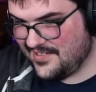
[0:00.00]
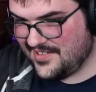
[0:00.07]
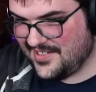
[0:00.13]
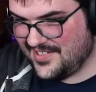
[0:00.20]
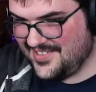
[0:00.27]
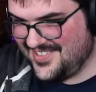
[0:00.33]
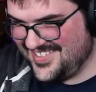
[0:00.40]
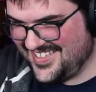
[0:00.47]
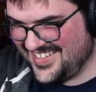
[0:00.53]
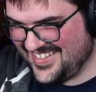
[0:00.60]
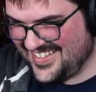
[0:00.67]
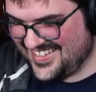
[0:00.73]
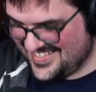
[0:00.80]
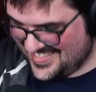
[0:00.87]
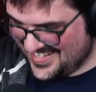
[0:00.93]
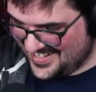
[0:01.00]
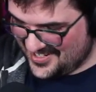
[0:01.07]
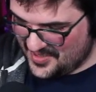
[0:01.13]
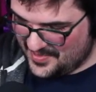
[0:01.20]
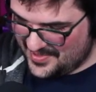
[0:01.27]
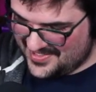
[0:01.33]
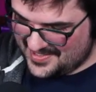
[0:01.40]
Is that
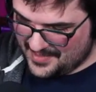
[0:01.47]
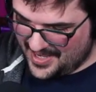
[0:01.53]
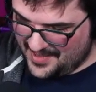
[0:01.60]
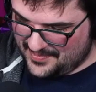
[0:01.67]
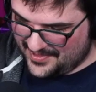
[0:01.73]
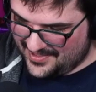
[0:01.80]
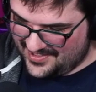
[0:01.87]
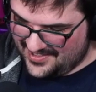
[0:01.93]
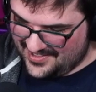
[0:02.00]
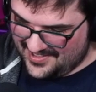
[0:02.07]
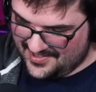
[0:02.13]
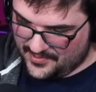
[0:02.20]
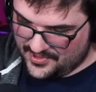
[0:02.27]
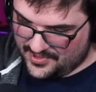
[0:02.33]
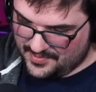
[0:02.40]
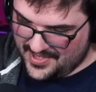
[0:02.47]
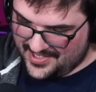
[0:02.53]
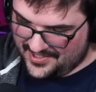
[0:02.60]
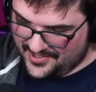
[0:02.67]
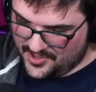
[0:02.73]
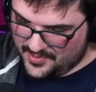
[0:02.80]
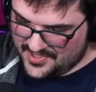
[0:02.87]
Anubis? It might be. We can make
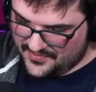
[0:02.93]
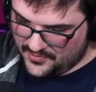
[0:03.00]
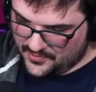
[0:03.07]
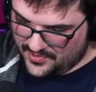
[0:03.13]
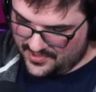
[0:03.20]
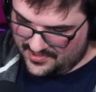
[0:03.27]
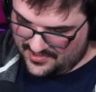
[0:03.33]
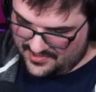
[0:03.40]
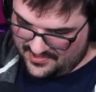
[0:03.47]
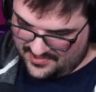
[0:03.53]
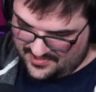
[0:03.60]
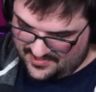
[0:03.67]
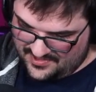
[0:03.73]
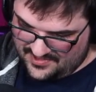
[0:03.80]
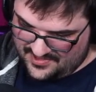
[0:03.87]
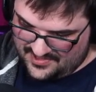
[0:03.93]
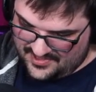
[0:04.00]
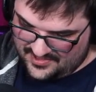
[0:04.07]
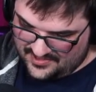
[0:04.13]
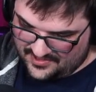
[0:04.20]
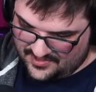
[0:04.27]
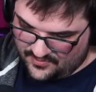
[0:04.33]
it Anubis if you want.
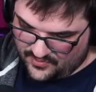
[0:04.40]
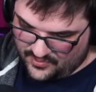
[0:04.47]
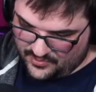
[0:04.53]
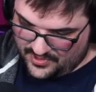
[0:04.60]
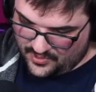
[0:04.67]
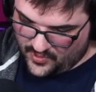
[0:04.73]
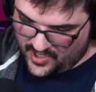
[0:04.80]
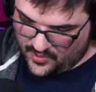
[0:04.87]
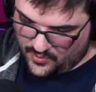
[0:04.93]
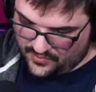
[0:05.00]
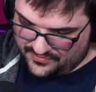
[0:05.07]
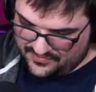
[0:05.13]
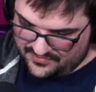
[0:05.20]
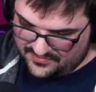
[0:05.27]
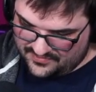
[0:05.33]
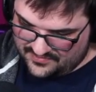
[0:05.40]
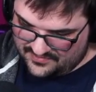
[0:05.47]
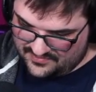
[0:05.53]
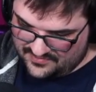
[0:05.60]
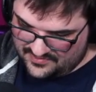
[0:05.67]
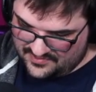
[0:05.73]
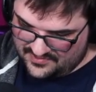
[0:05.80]
We want a werewolf.
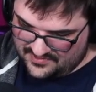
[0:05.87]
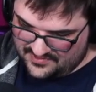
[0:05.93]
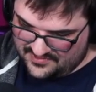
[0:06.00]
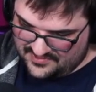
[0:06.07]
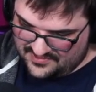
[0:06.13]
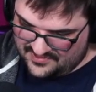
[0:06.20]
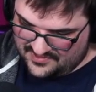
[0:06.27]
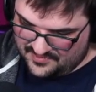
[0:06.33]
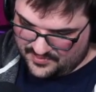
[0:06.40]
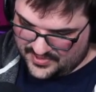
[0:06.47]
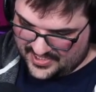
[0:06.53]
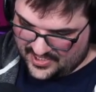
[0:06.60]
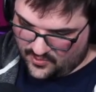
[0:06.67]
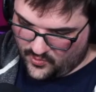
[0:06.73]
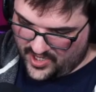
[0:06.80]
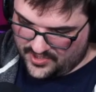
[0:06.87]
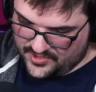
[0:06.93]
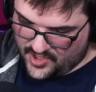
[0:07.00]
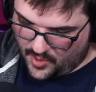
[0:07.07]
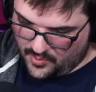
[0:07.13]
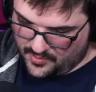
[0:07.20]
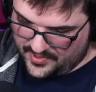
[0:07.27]
But like a
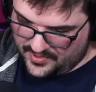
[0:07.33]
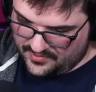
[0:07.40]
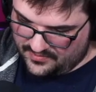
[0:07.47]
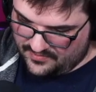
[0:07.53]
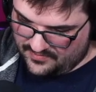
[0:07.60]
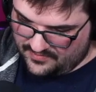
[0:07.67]
were-Doberman.